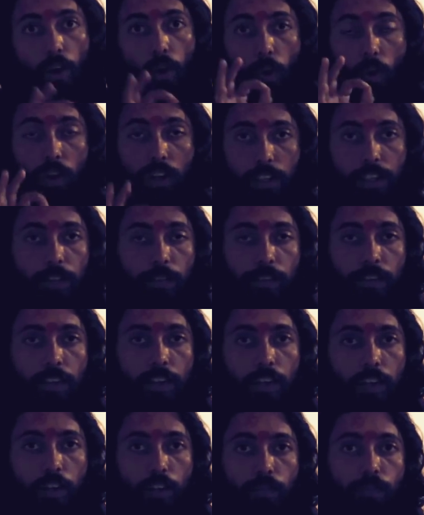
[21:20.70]
only
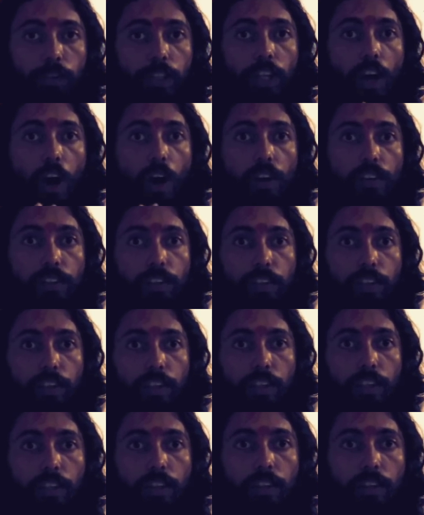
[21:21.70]
without
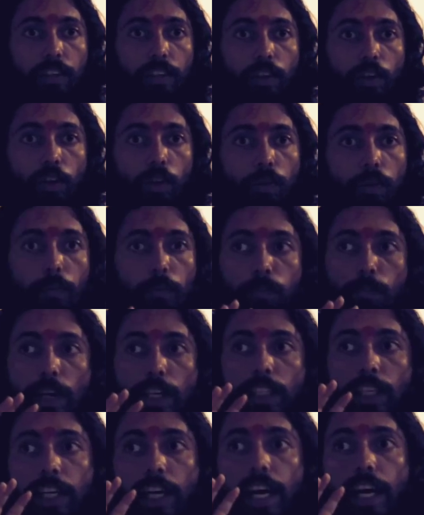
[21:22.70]

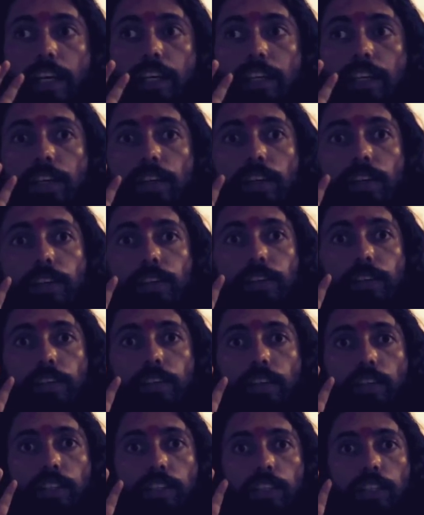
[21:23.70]
making any
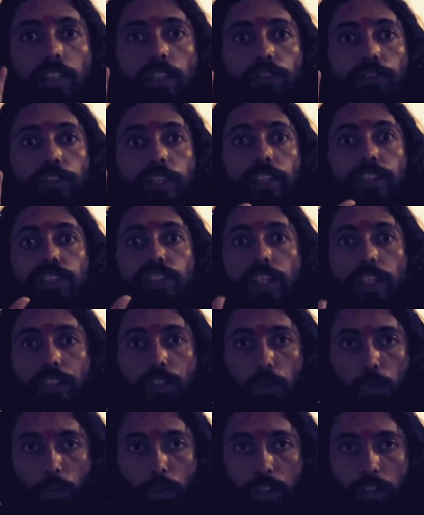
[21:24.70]
significant
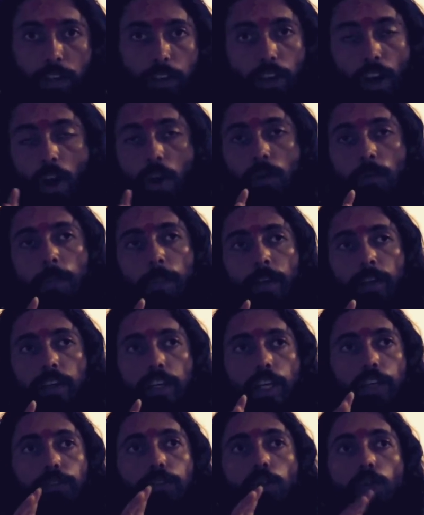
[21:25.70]
change to it.
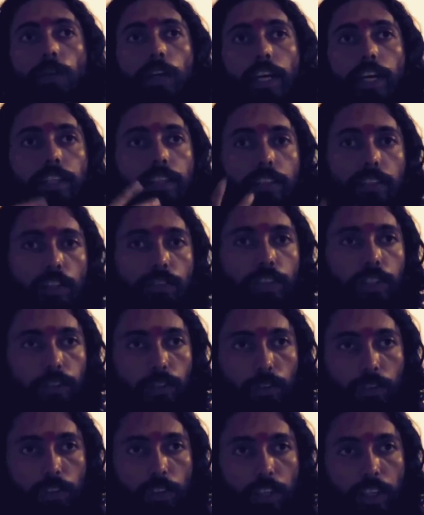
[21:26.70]
Now, if you will edit the
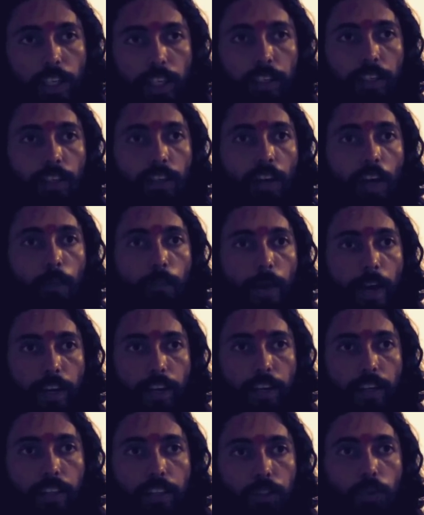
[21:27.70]
video in a
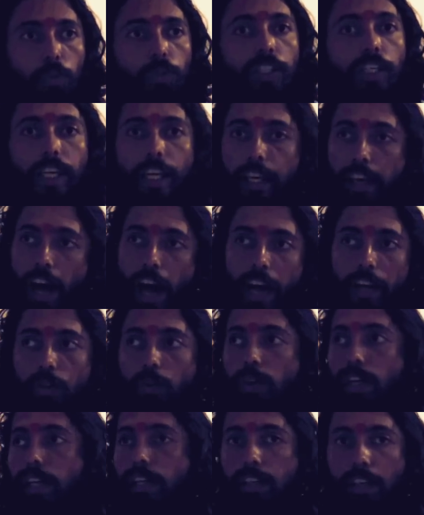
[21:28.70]
manner using
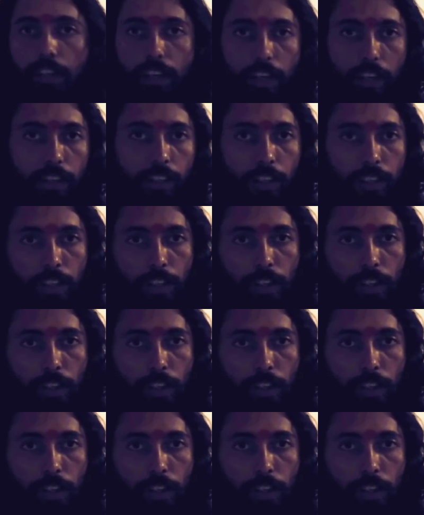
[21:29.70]
AI or any other